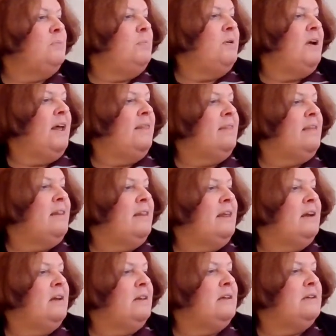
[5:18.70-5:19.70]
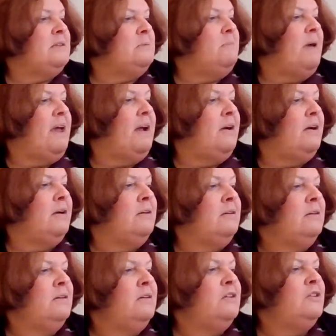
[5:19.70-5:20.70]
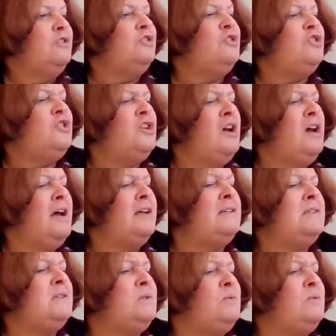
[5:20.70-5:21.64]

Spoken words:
put on the littlest pair. Just